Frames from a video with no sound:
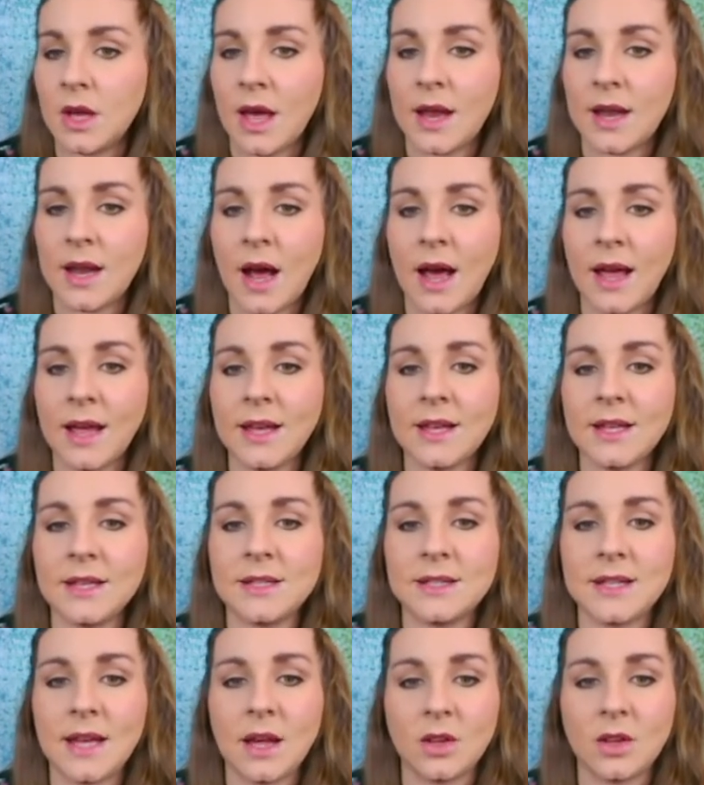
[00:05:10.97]
and I
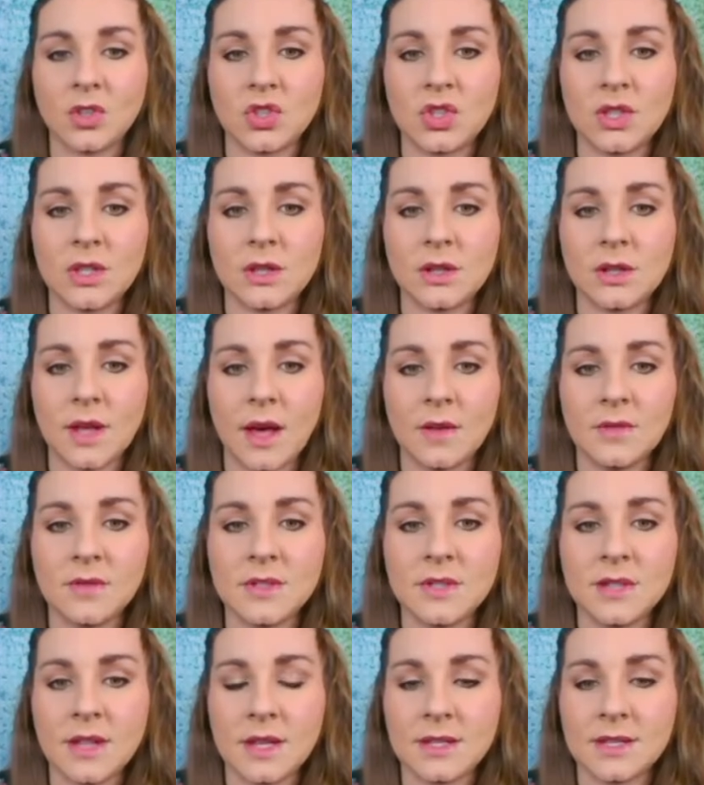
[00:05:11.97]
can tell she
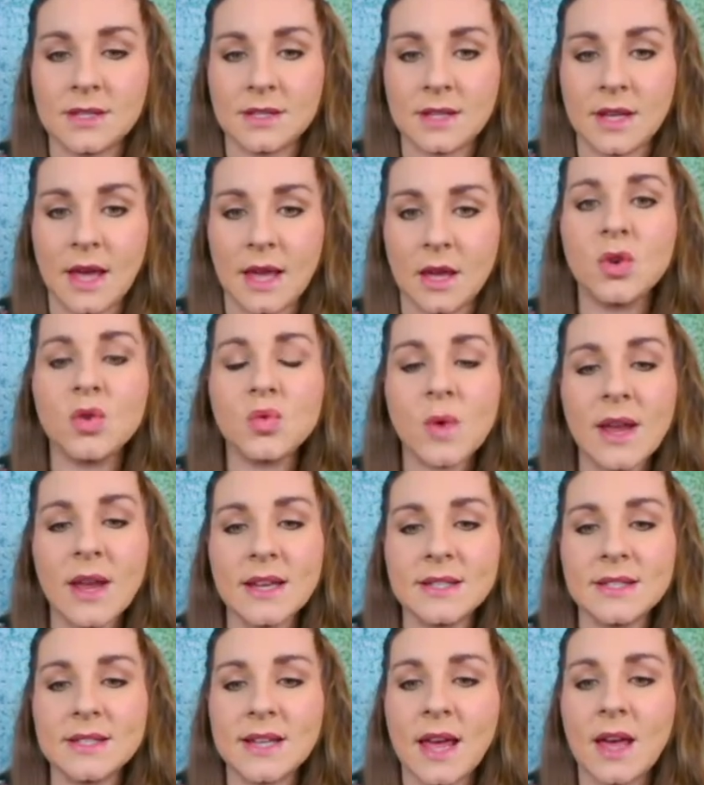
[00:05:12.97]
loves this like
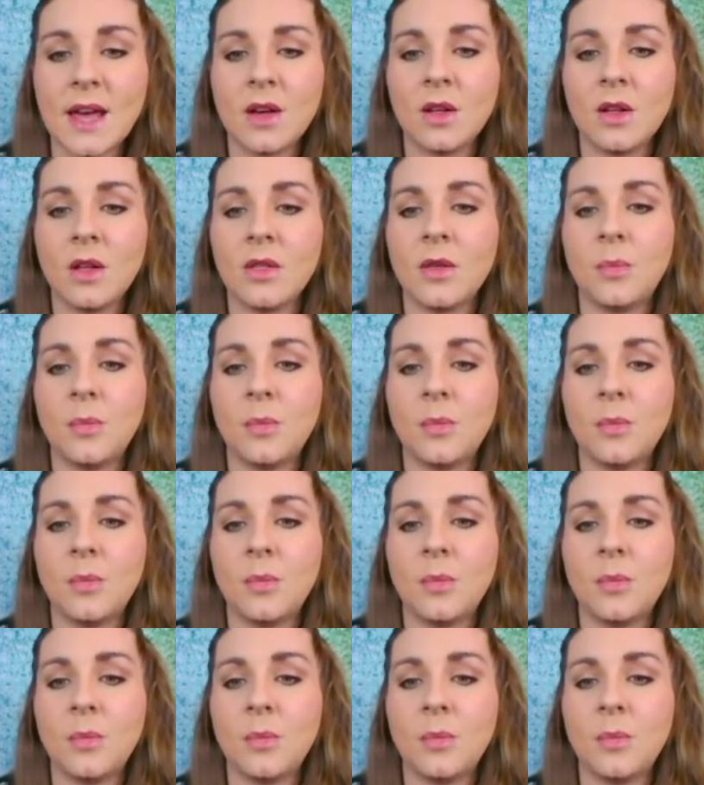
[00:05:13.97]
grayscale.